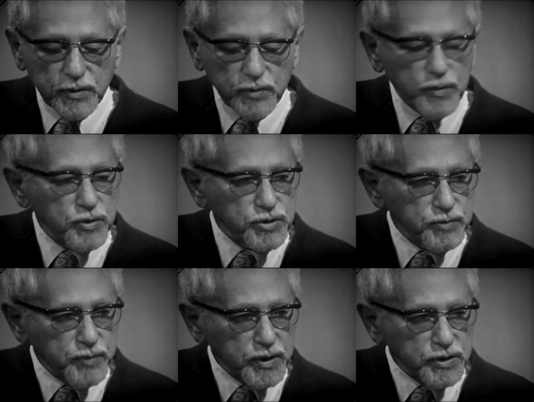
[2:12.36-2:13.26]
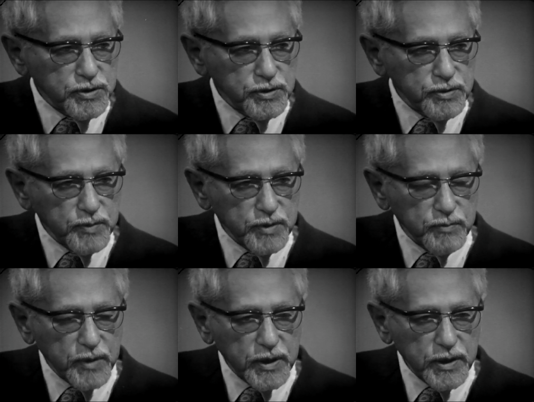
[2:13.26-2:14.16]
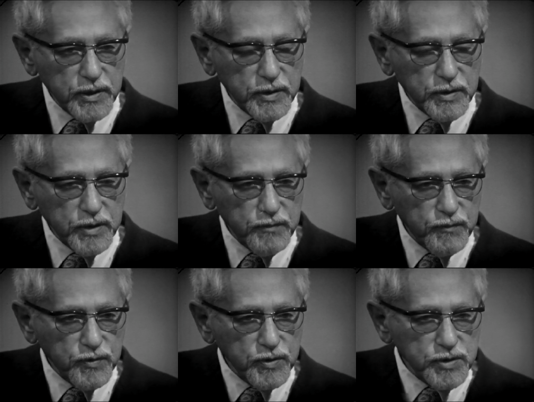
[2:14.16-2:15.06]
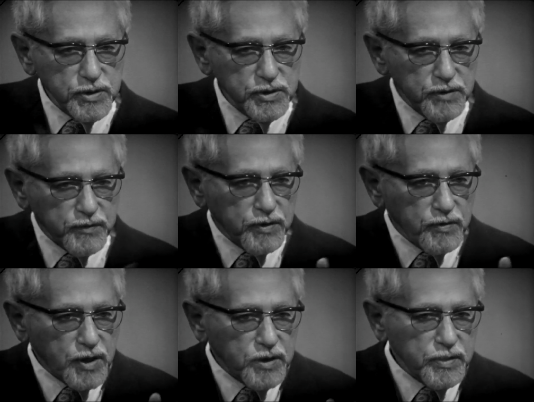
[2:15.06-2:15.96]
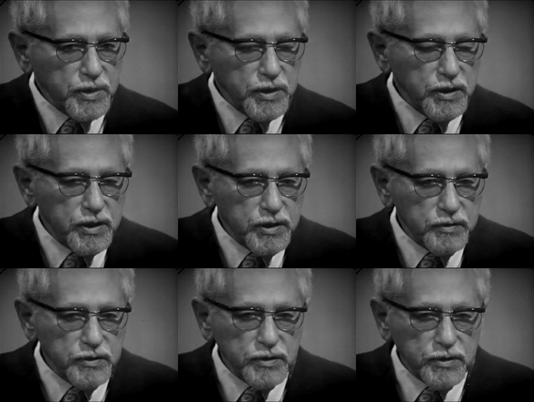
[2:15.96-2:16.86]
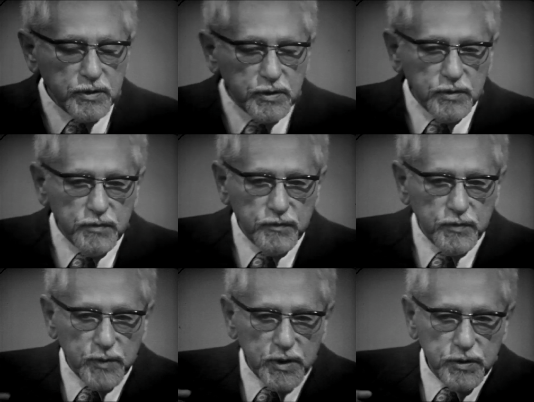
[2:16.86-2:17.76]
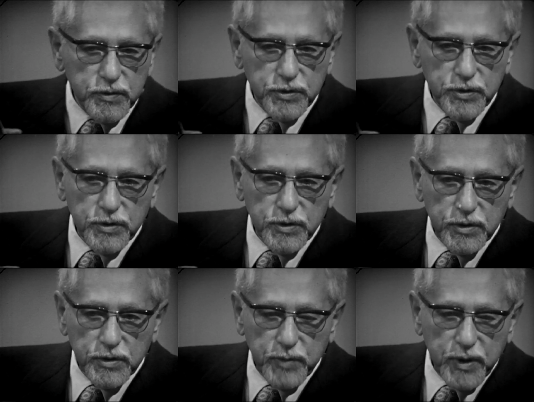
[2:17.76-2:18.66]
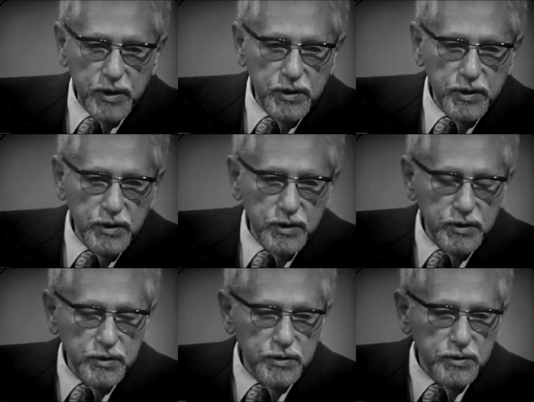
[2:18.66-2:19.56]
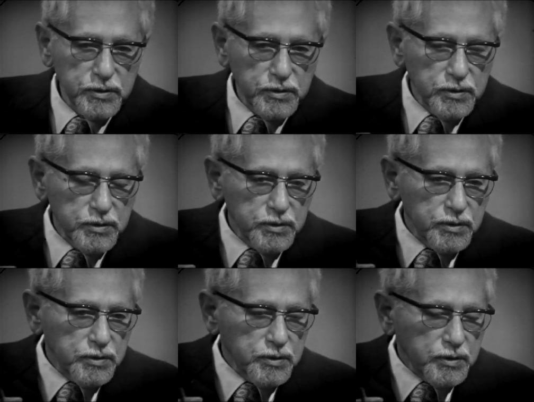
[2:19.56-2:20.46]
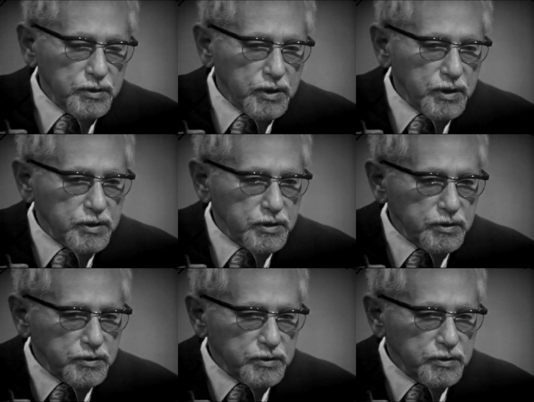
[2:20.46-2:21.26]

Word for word: to motion pictures, but my uh, influences, if there are any, are from literature and painting and other